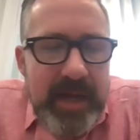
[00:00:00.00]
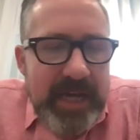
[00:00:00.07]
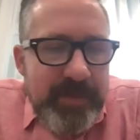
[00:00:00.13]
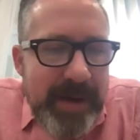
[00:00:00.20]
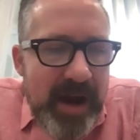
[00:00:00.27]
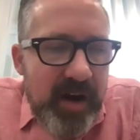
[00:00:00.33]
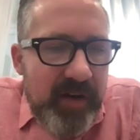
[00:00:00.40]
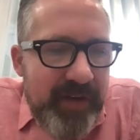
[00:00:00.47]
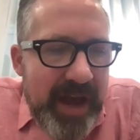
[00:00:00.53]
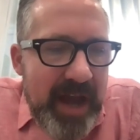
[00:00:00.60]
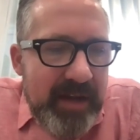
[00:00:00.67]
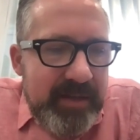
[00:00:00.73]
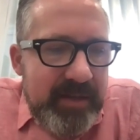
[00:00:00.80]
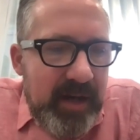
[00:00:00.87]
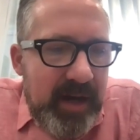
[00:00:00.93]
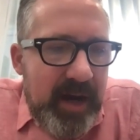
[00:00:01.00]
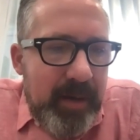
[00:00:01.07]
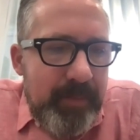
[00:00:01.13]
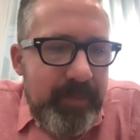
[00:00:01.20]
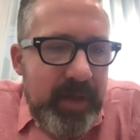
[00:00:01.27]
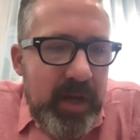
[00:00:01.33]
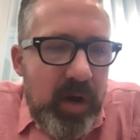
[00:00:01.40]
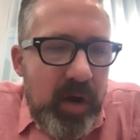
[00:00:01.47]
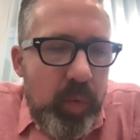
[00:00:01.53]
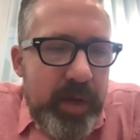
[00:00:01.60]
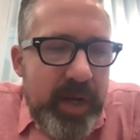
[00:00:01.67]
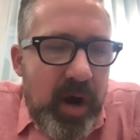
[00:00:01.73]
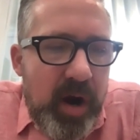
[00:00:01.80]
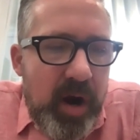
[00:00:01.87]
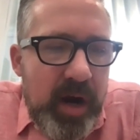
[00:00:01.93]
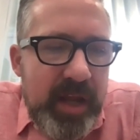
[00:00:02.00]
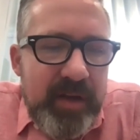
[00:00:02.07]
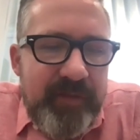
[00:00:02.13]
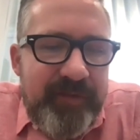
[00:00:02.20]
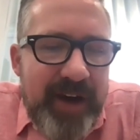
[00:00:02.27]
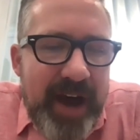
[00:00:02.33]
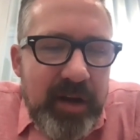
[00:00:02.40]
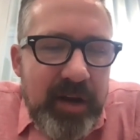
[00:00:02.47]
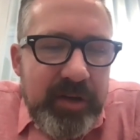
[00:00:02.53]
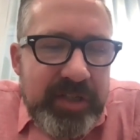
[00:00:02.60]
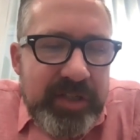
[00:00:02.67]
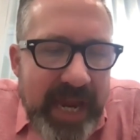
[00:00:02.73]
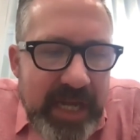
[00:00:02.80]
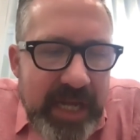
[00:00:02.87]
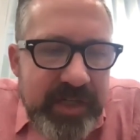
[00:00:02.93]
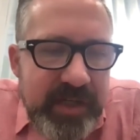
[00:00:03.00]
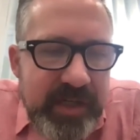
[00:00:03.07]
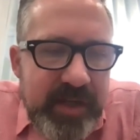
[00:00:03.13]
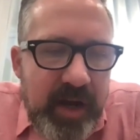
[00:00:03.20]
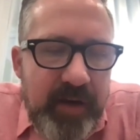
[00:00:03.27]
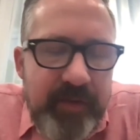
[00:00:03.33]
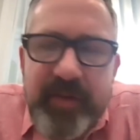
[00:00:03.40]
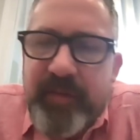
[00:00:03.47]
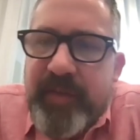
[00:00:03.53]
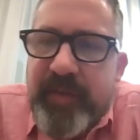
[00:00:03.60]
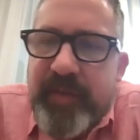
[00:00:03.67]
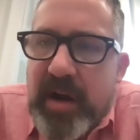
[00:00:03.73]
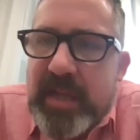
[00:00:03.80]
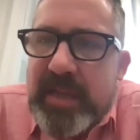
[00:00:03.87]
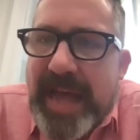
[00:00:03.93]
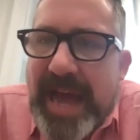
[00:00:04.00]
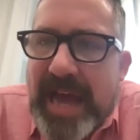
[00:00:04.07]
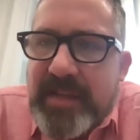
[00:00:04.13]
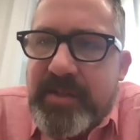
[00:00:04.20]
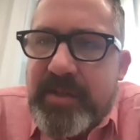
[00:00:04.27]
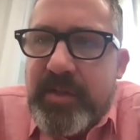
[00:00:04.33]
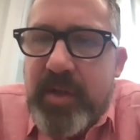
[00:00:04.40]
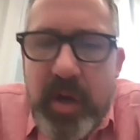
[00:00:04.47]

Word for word: As a matter of fact, um, you know, we are in the final stages of the very last